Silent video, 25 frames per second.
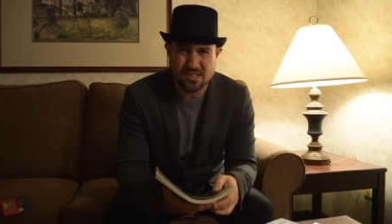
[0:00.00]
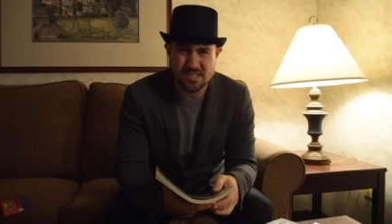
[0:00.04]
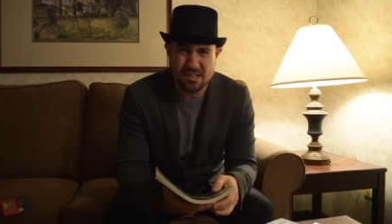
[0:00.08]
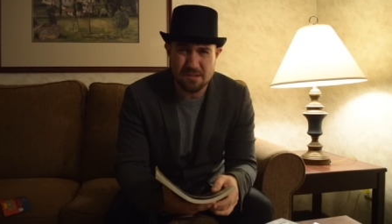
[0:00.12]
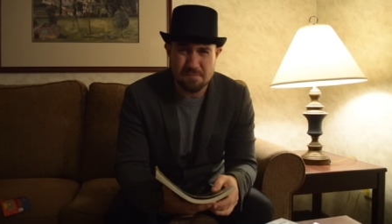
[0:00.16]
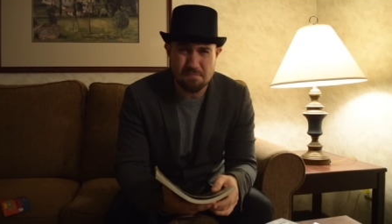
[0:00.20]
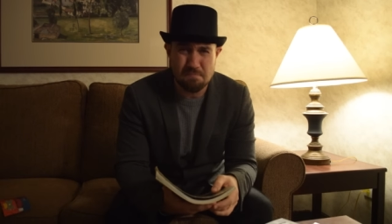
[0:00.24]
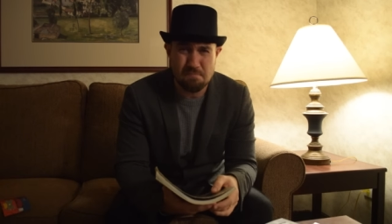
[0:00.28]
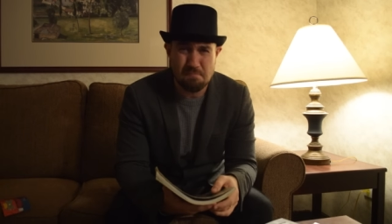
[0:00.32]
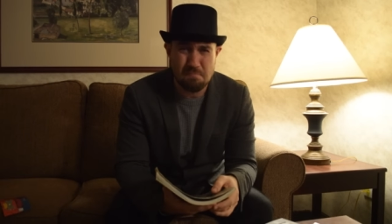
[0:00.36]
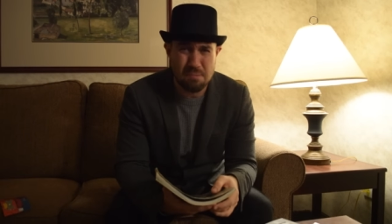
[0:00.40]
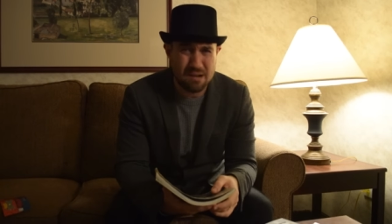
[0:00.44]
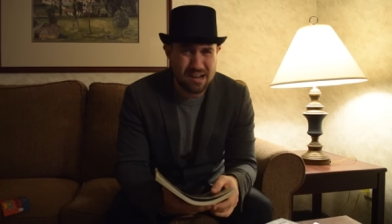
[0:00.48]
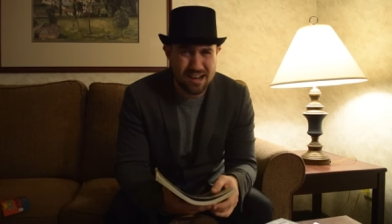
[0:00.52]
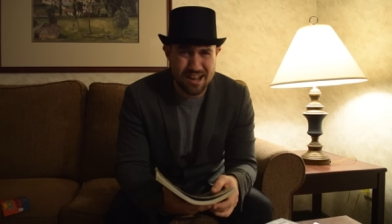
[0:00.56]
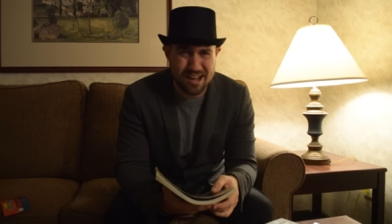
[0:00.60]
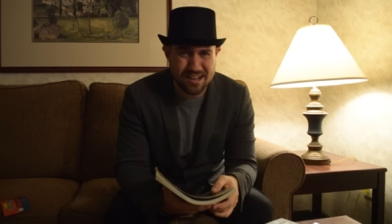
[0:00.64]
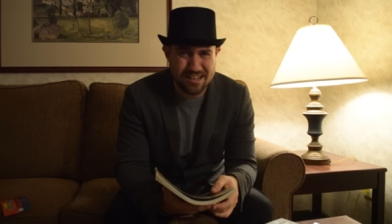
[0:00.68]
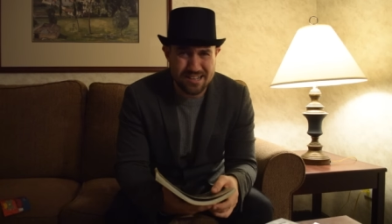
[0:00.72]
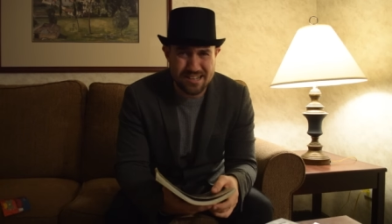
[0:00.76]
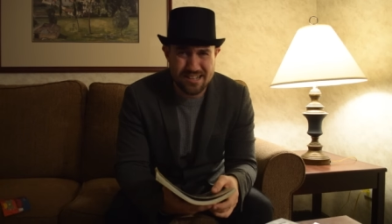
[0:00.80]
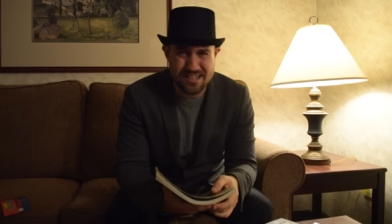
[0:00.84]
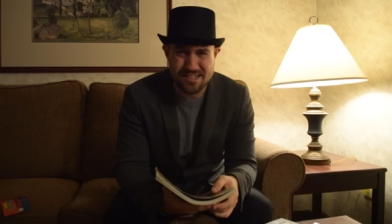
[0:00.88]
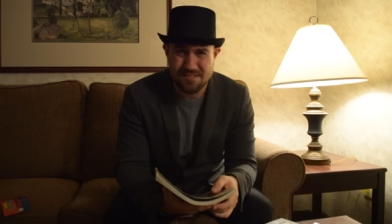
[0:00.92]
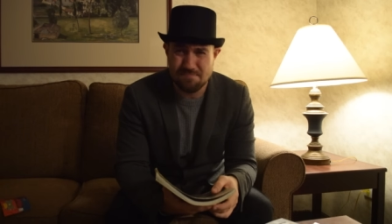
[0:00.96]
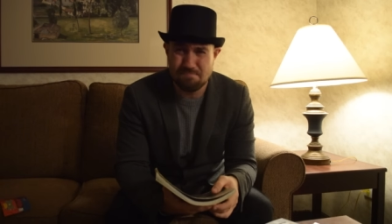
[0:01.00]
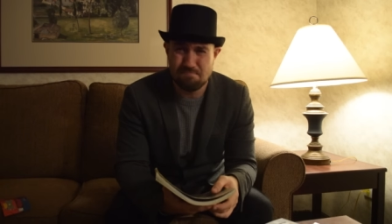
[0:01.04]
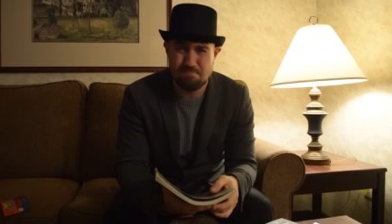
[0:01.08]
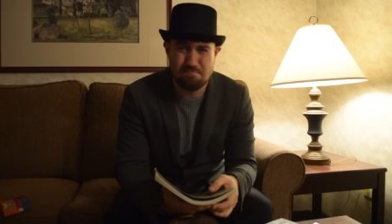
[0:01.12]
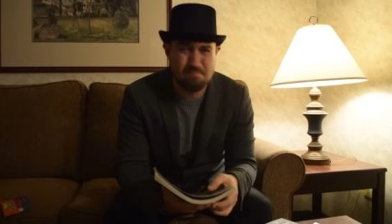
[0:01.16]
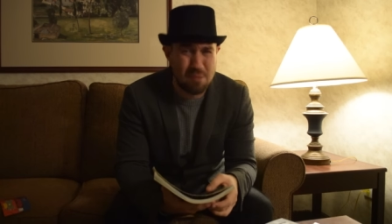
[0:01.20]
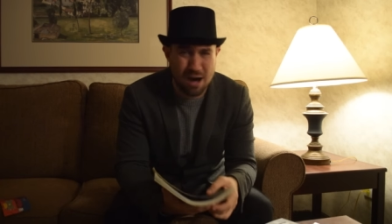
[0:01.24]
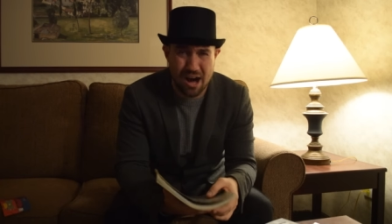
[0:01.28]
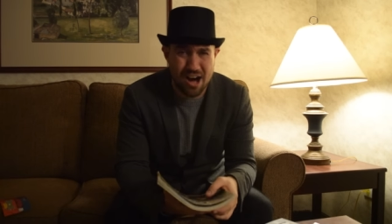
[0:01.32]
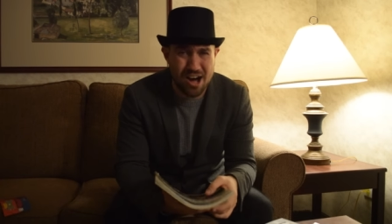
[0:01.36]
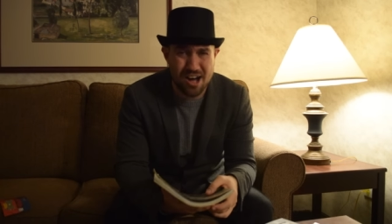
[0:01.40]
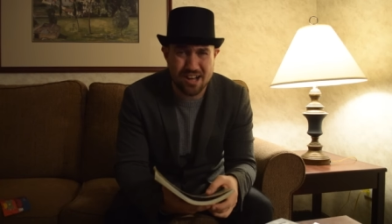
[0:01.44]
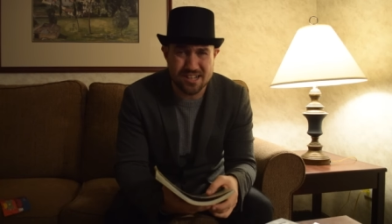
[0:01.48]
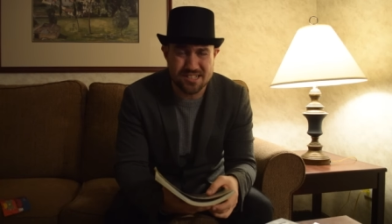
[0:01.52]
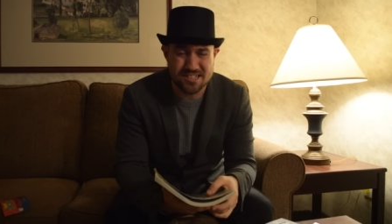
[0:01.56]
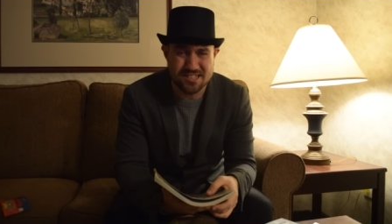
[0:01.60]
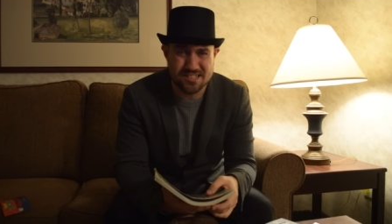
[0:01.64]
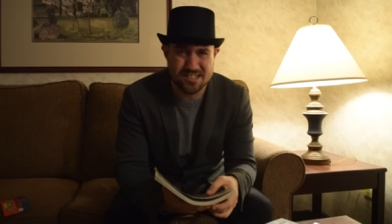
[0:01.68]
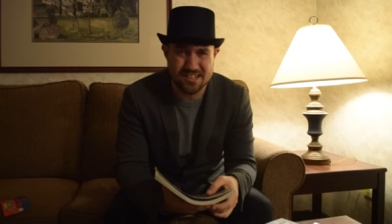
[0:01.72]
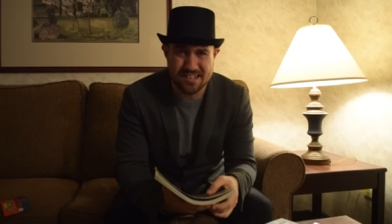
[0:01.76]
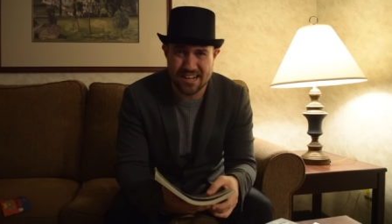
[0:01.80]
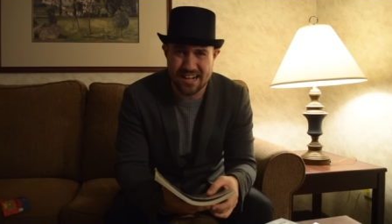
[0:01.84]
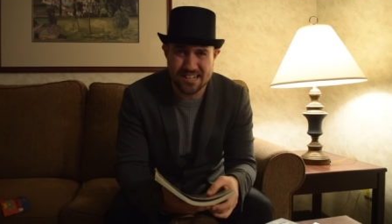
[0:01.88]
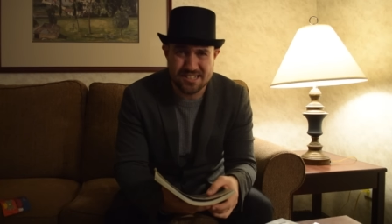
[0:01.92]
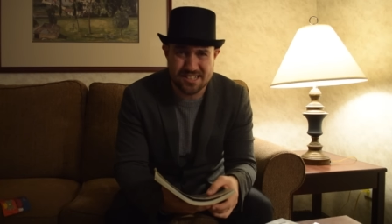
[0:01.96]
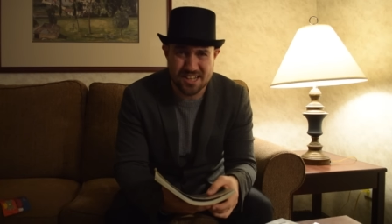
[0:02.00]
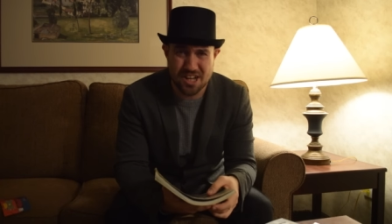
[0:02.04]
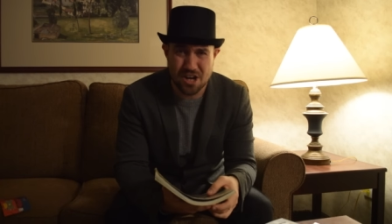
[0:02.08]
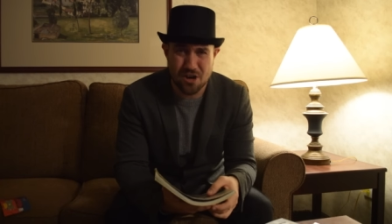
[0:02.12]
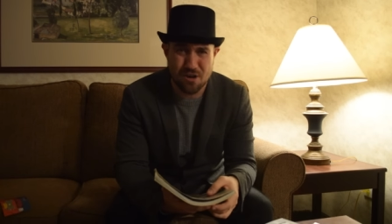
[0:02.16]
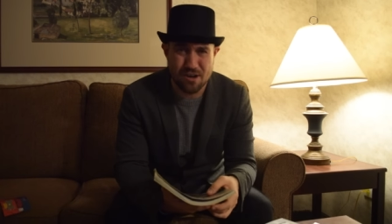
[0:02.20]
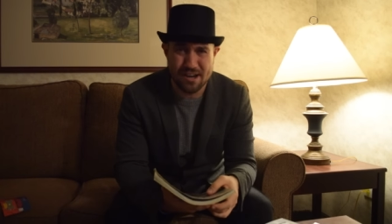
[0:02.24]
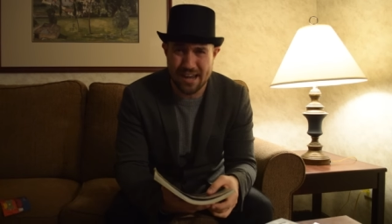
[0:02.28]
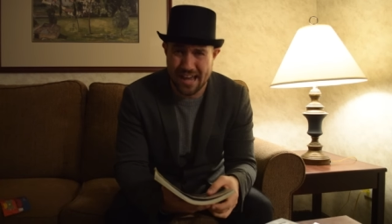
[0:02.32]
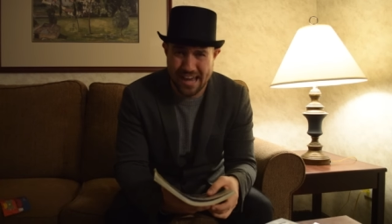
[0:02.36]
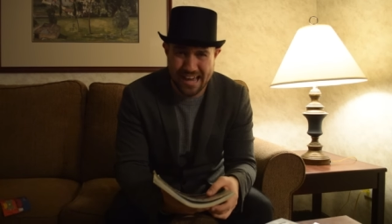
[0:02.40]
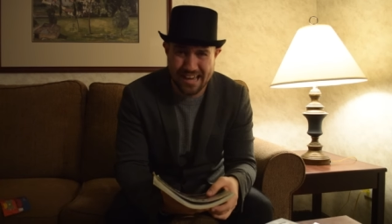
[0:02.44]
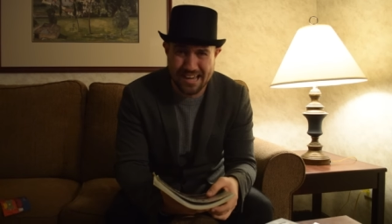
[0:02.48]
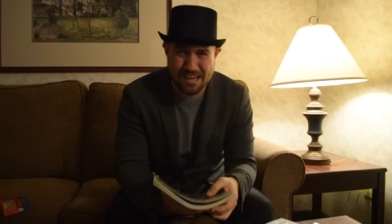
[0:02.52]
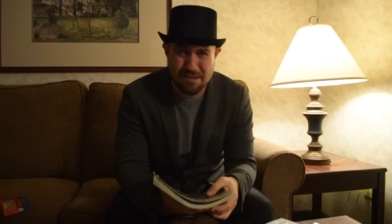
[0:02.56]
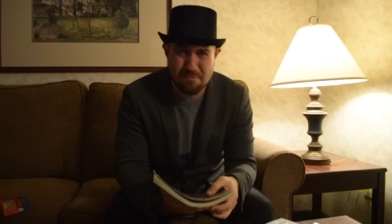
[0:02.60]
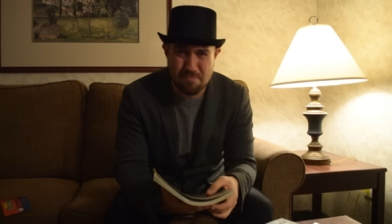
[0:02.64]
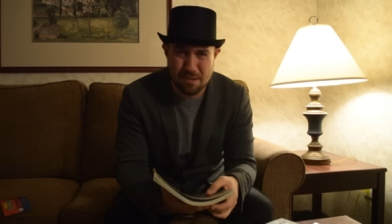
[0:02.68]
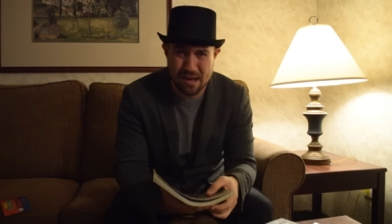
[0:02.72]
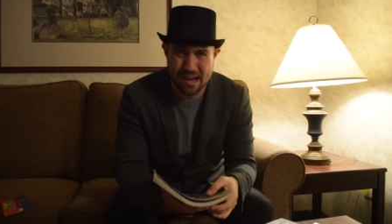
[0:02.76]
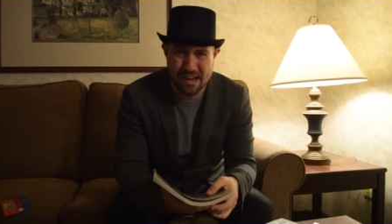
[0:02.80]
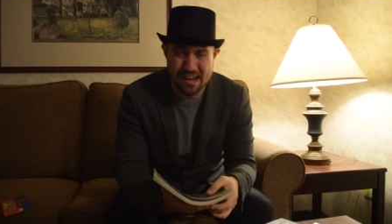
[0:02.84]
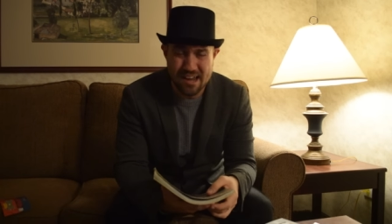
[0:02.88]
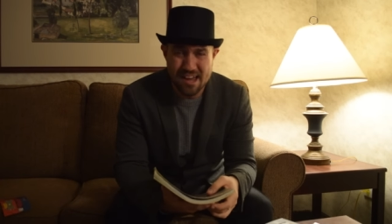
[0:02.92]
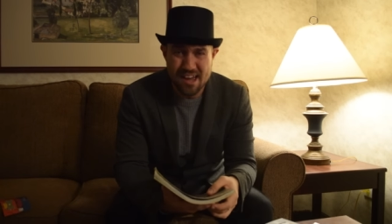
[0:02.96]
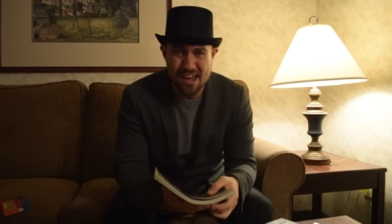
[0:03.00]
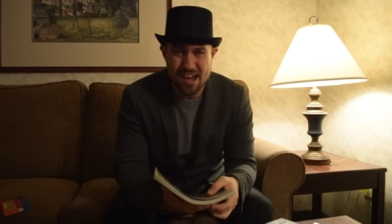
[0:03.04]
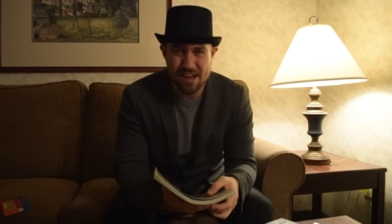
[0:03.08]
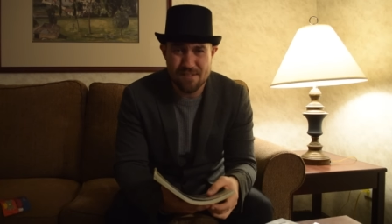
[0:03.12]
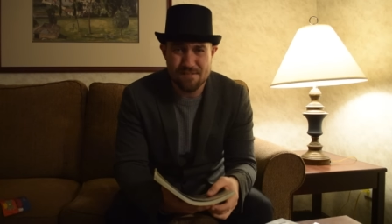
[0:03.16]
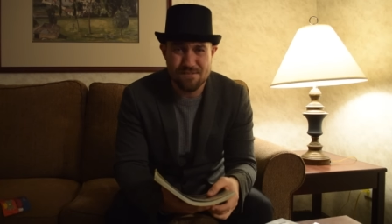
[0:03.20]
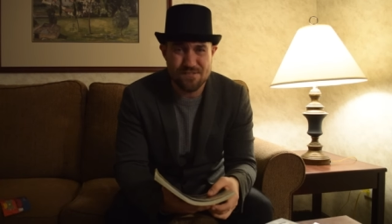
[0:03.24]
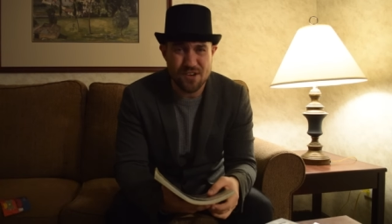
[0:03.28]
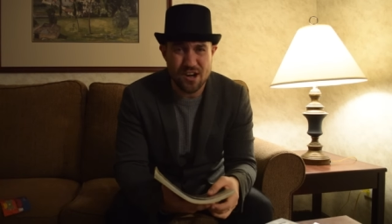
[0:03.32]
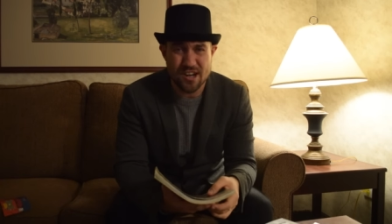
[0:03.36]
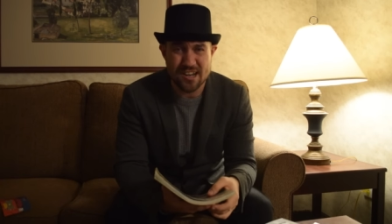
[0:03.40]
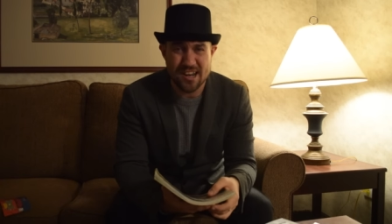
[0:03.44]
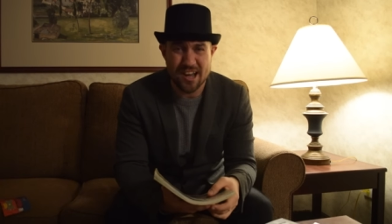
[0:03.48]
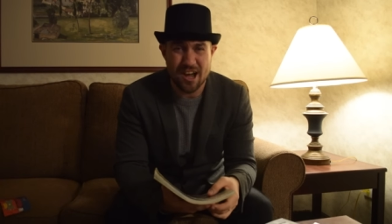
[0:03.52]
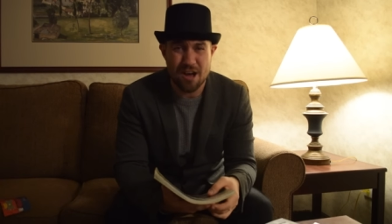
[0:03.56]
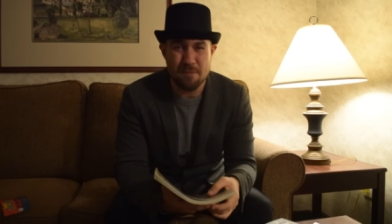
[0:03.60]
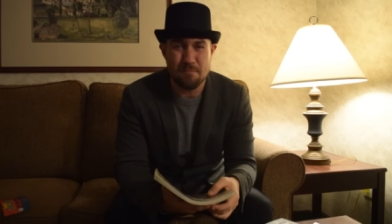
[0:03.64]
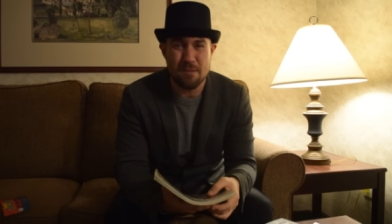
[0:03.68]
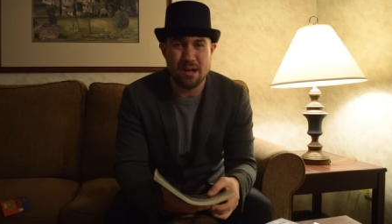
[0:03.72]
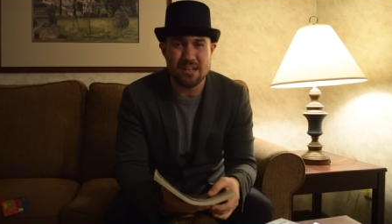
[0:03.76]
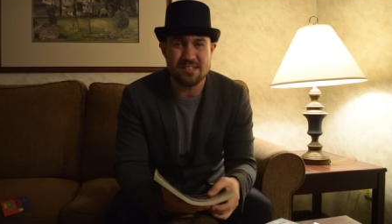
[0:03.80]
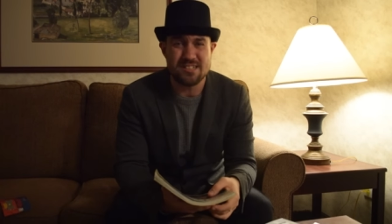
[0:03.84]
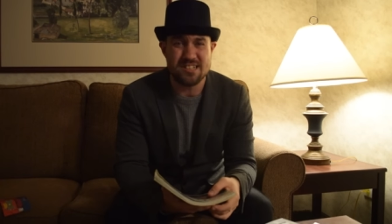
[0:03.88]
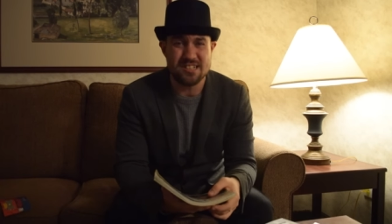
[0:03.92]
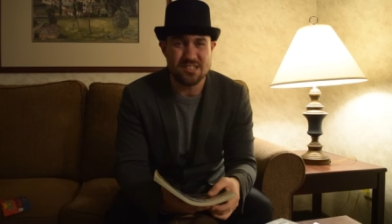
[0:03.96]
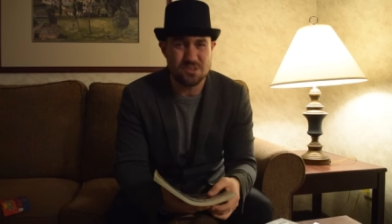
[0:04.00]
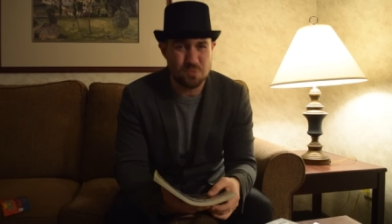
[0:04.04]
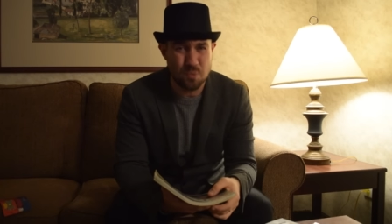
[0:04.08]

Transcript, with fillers: the bloody bastard had to go on eBay and find out how much it's